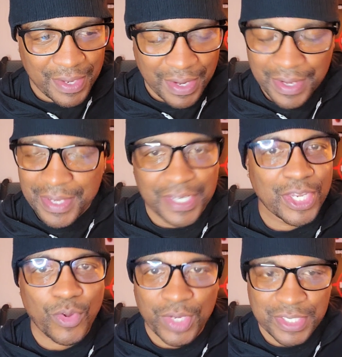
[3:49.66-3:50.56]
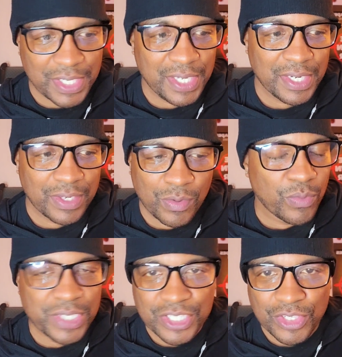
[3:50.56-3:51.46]
Canelo gets heated.
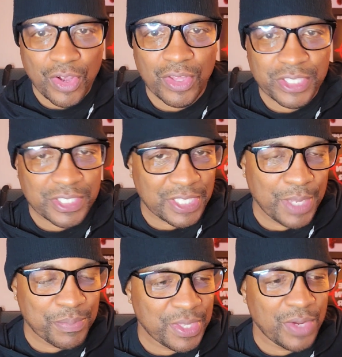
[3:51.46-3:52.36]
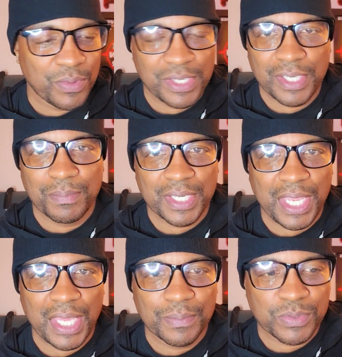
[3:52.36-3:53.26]
We saw the same thing with him and
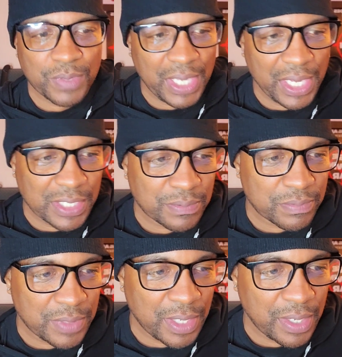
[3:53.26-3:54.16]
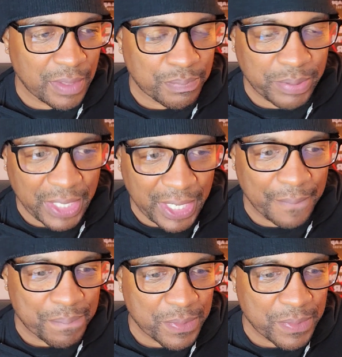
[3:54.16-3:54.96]
Caleb Sweehan's plant.